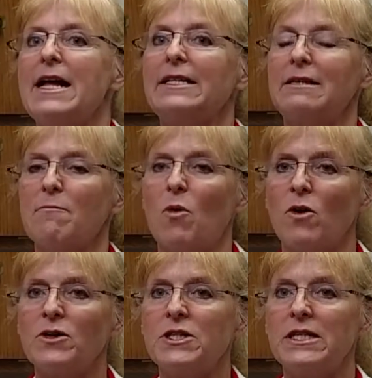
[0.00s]
It's
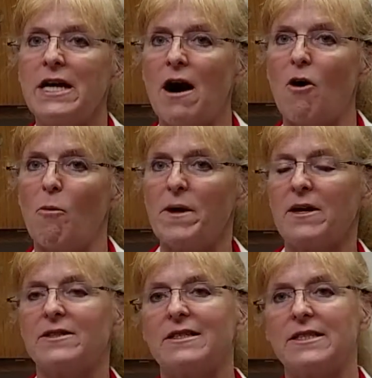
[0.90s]
important to know
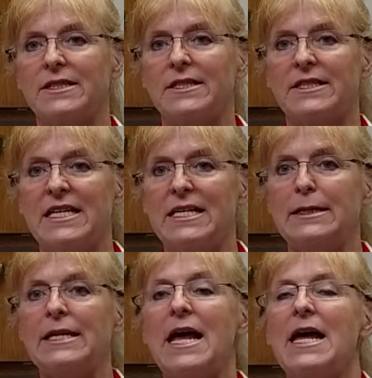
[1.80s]
because this
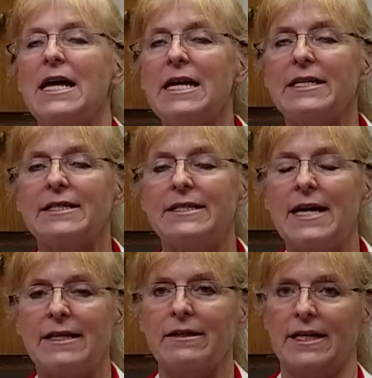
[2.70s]
disease is
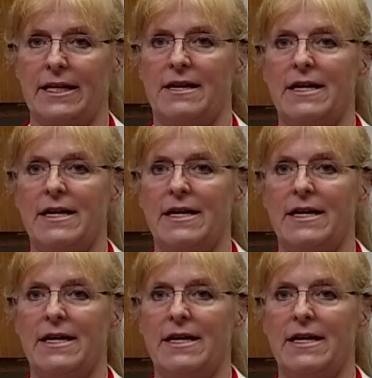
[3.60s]
deadly.